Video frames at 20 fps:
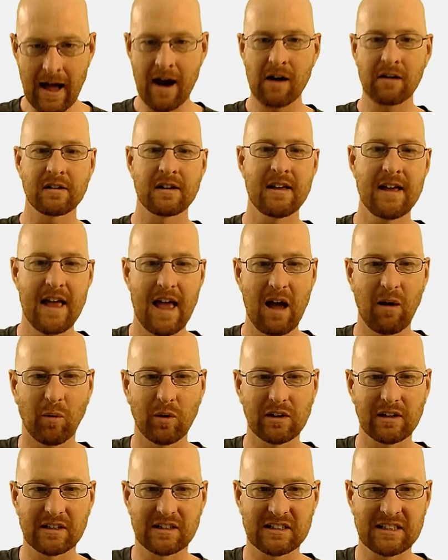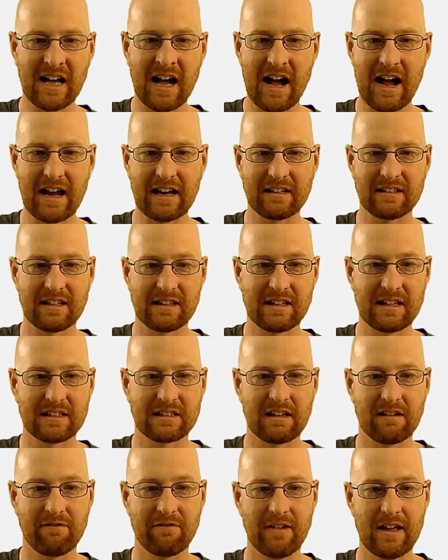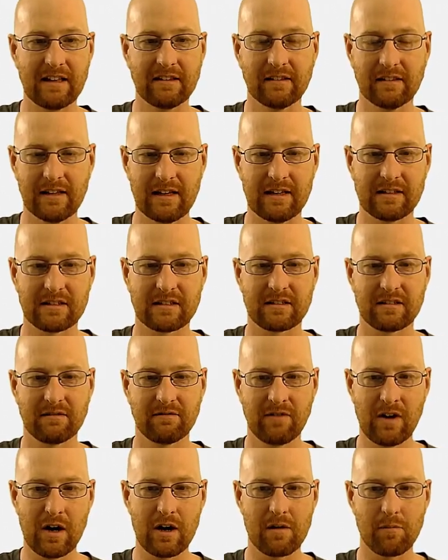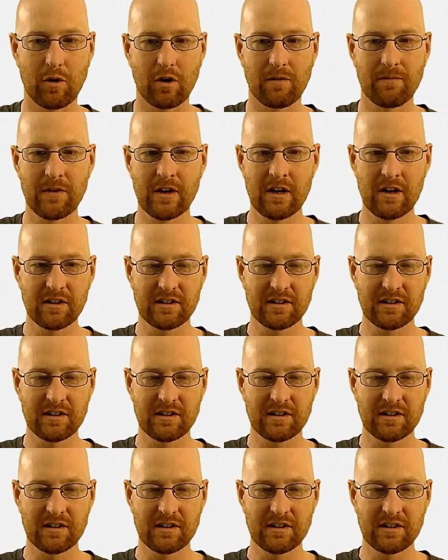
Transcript: out and we'll assign to this event list variable.